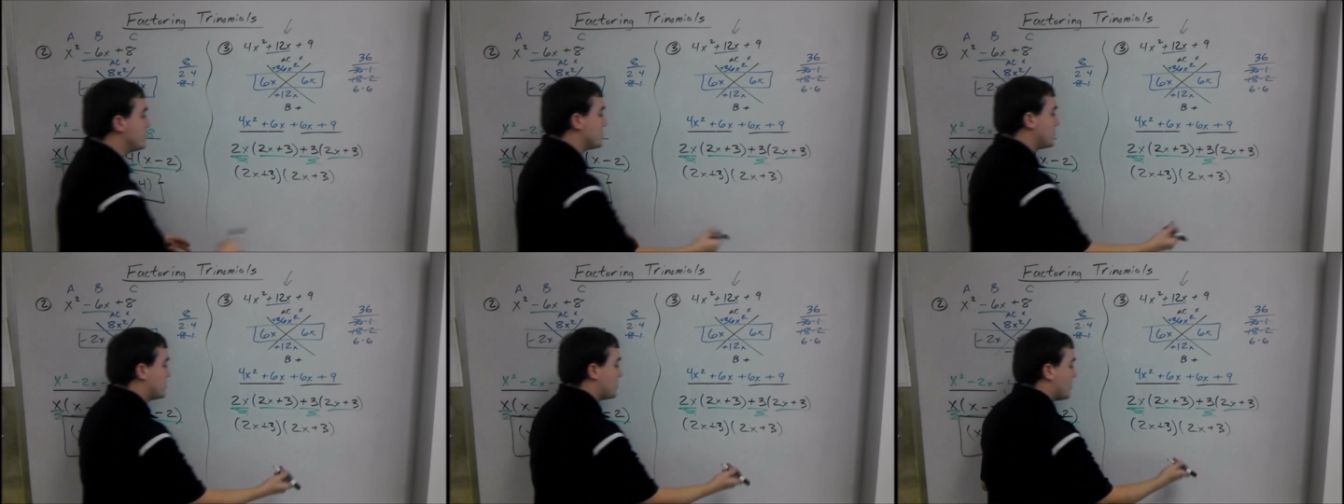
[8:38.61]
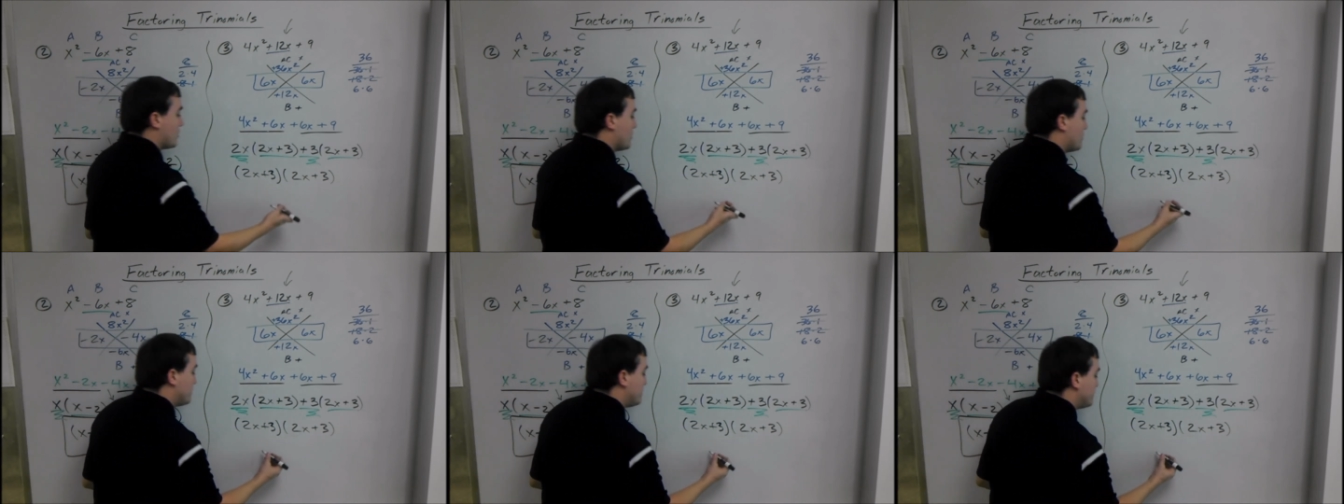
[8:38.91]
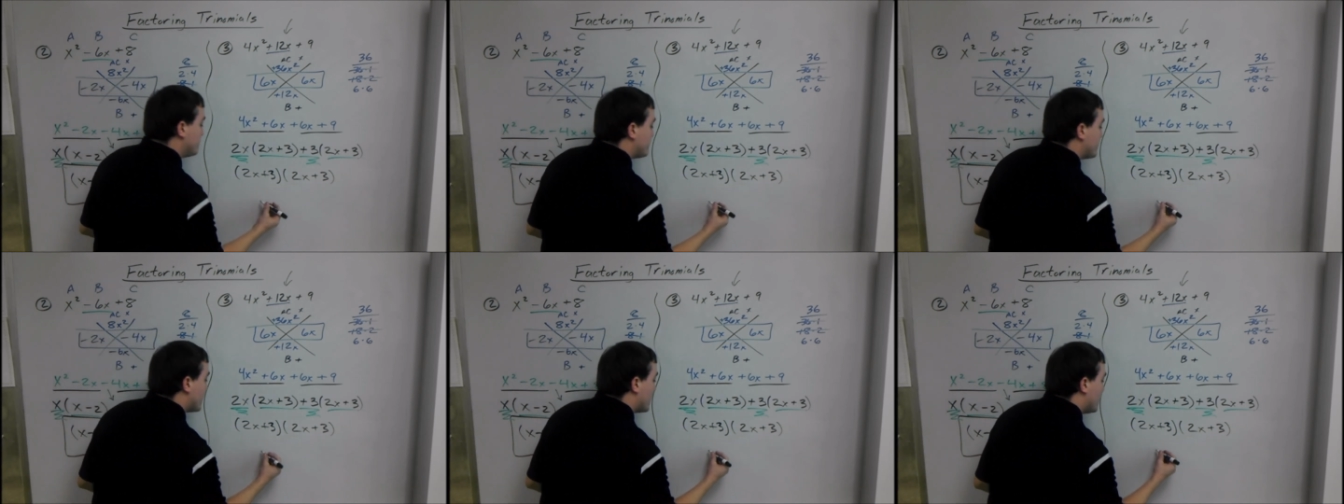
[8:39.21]
So
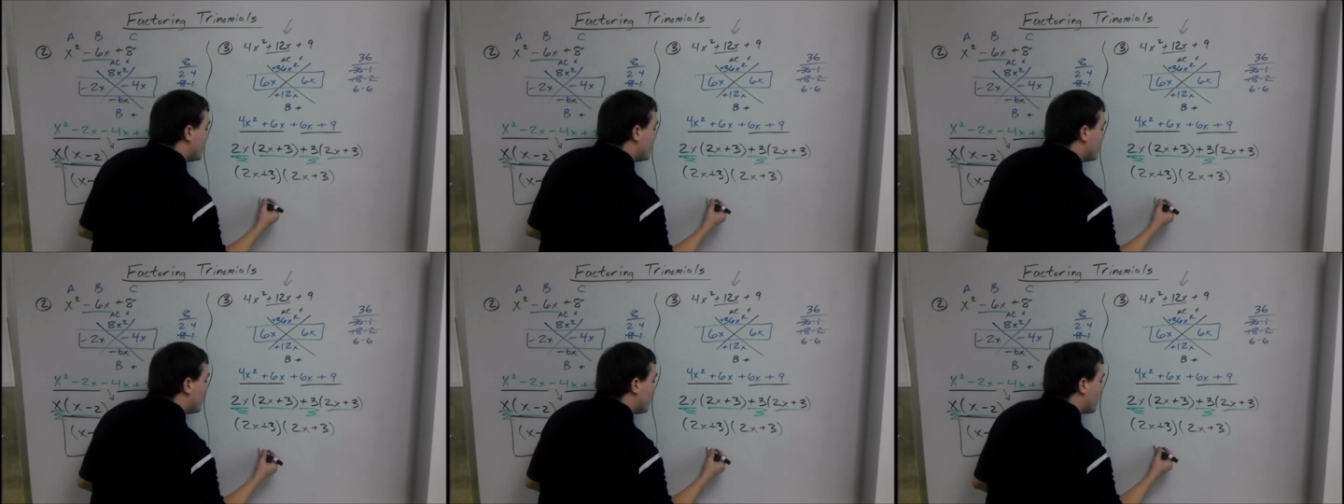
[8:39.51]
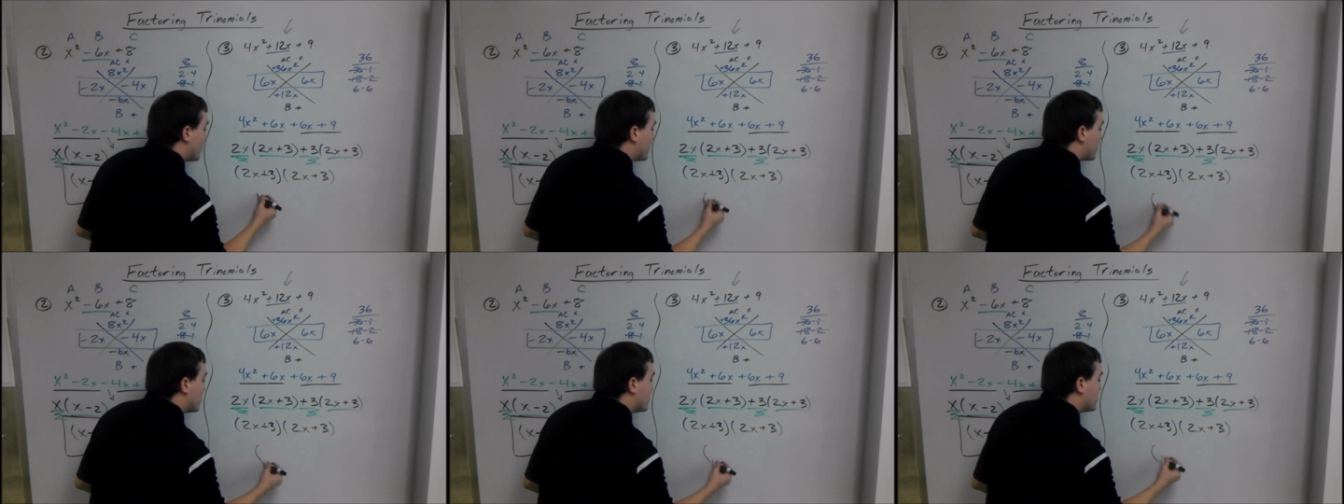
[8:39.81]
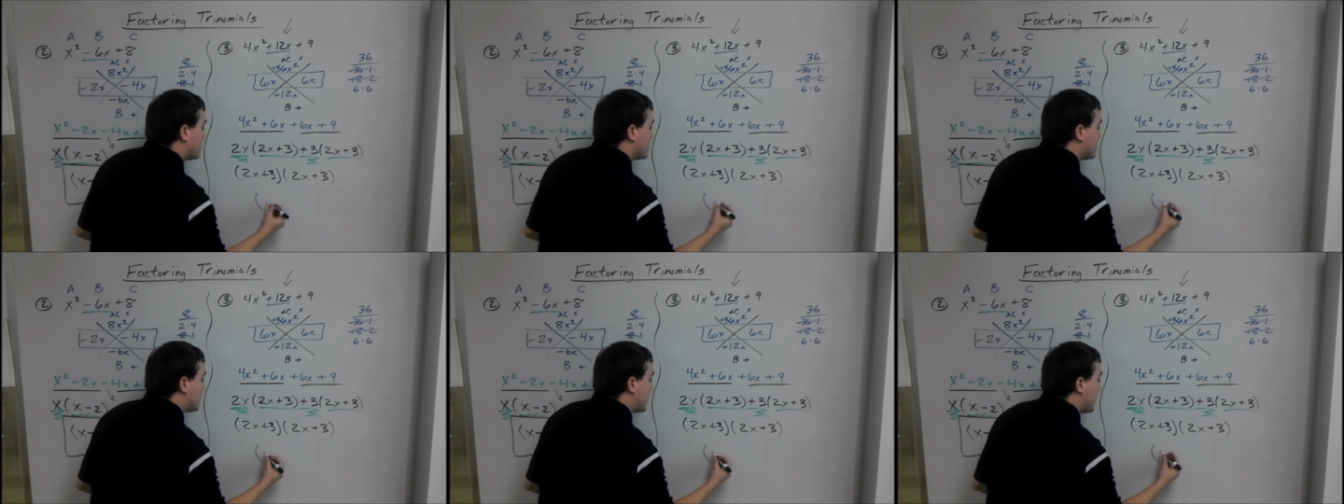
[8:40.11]
we could
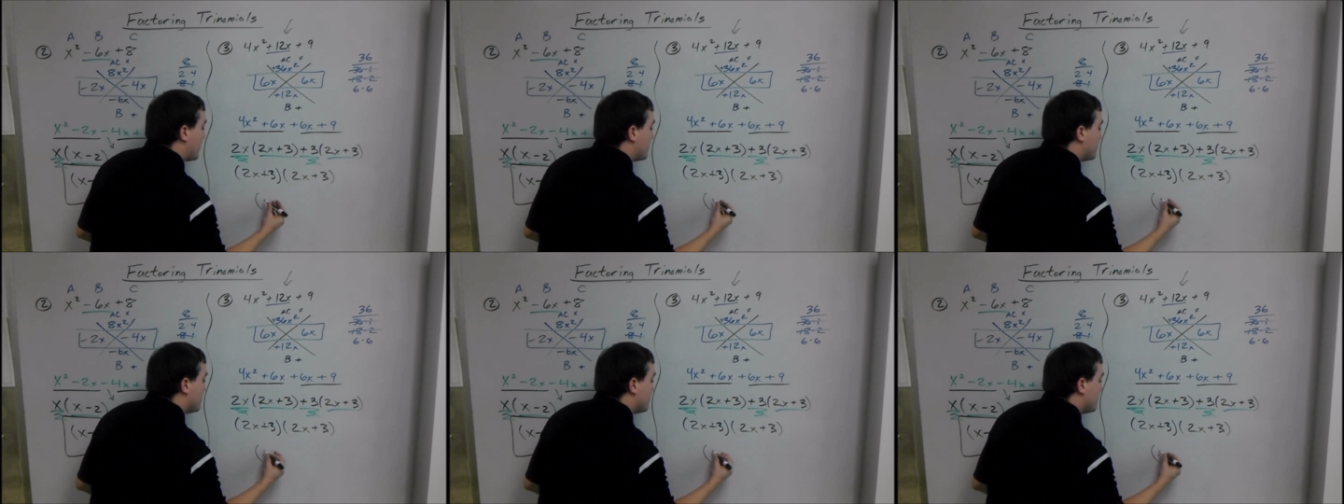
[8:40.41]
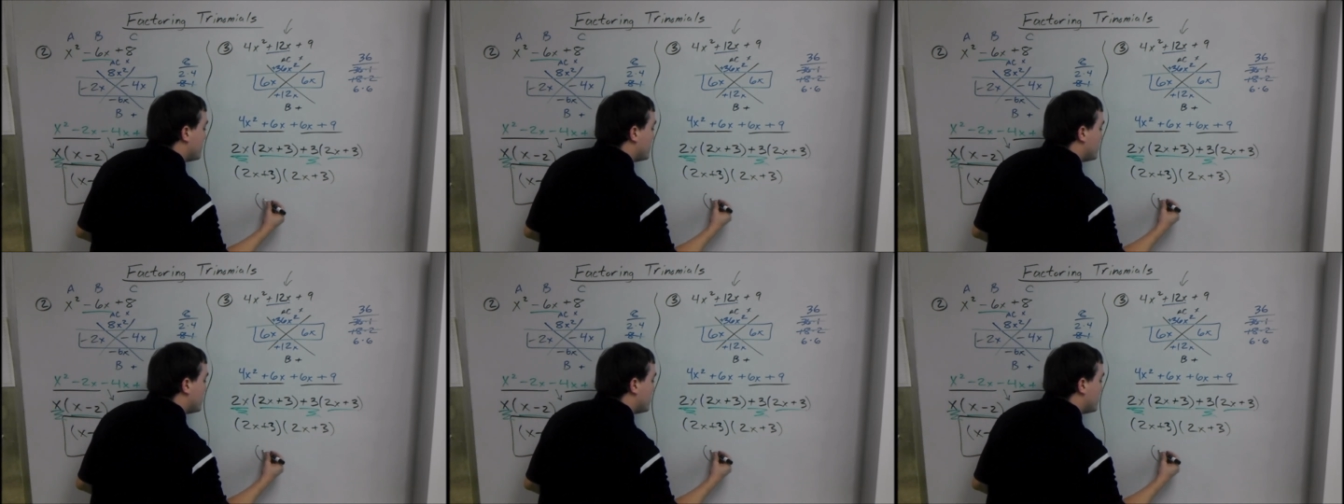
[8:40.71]
just say